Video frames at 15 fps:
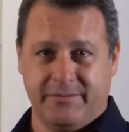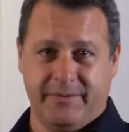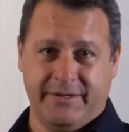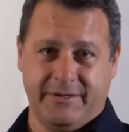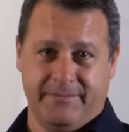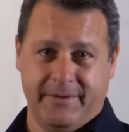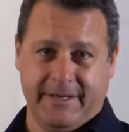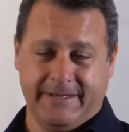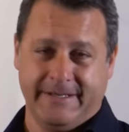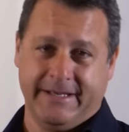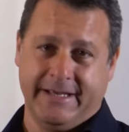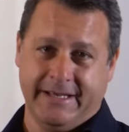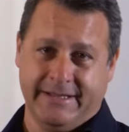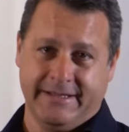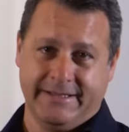to be depicting
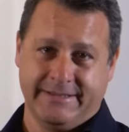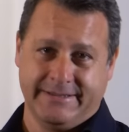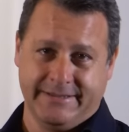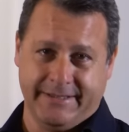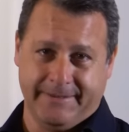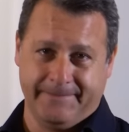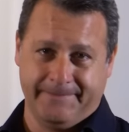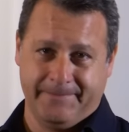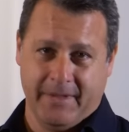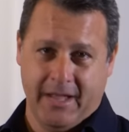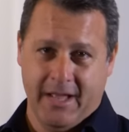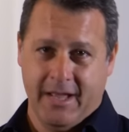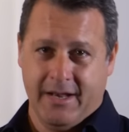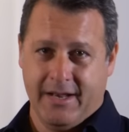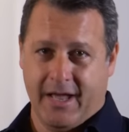in this scene.
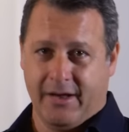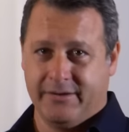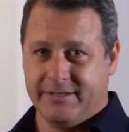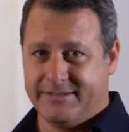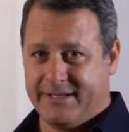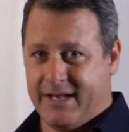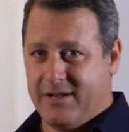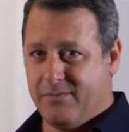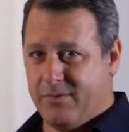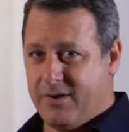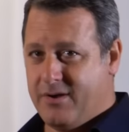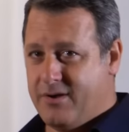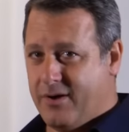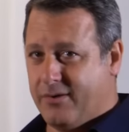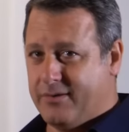Now, does
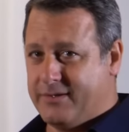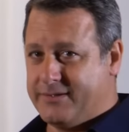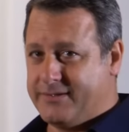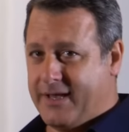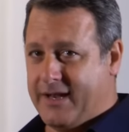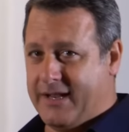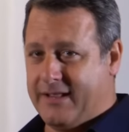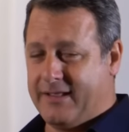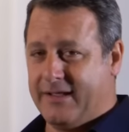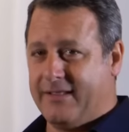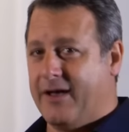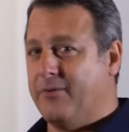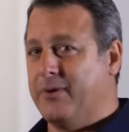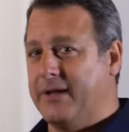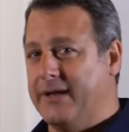anyone notice anything
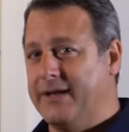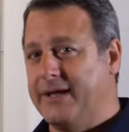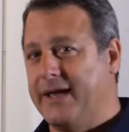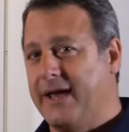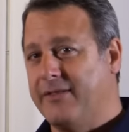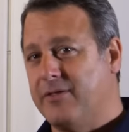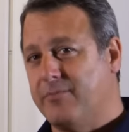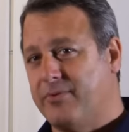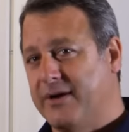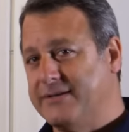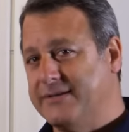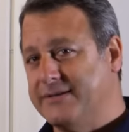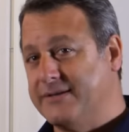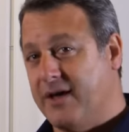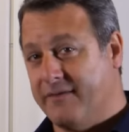that would indicate the
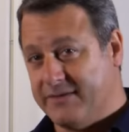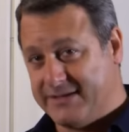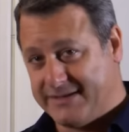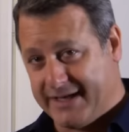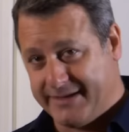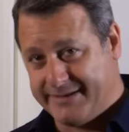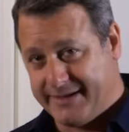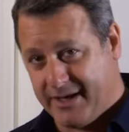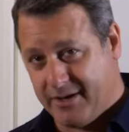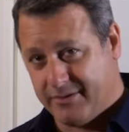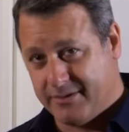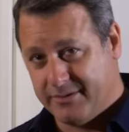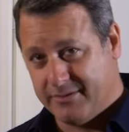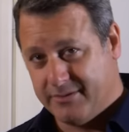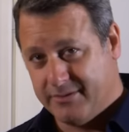presence of a
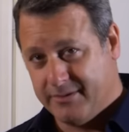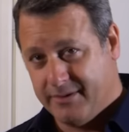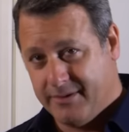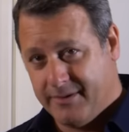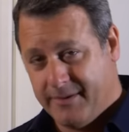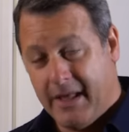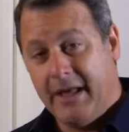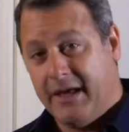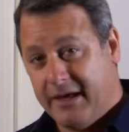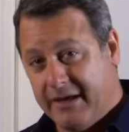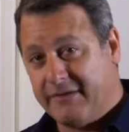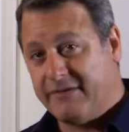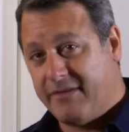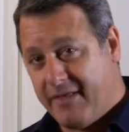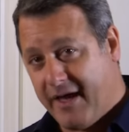centaur?
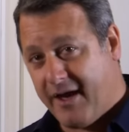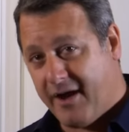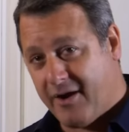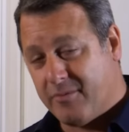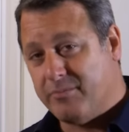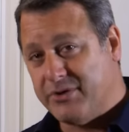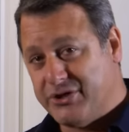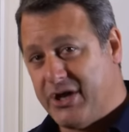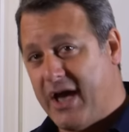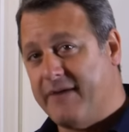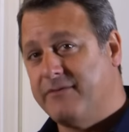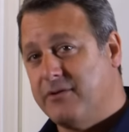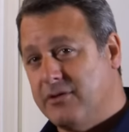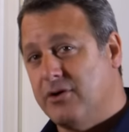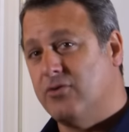It's there, but you have
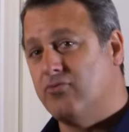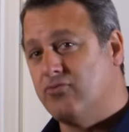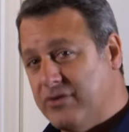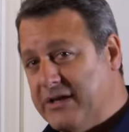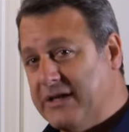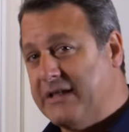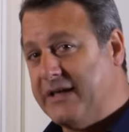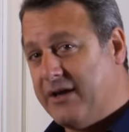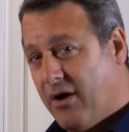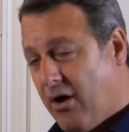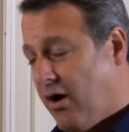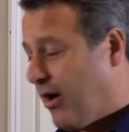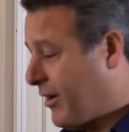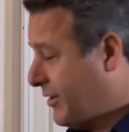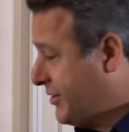to look really
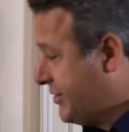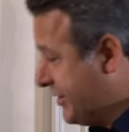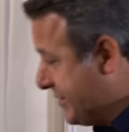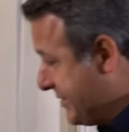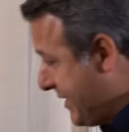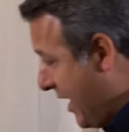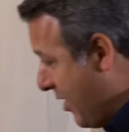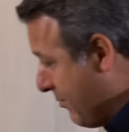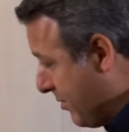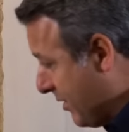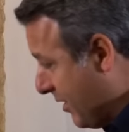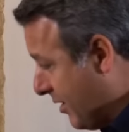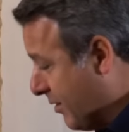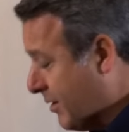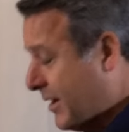hard. Just down
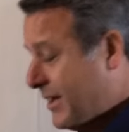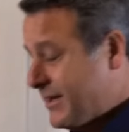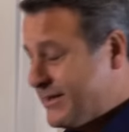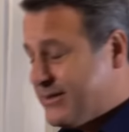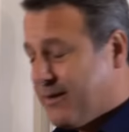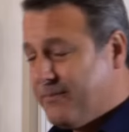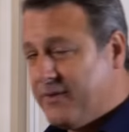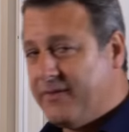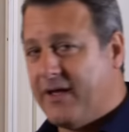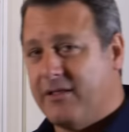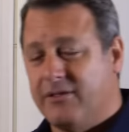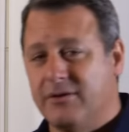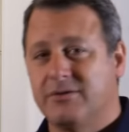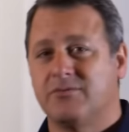below, something that looks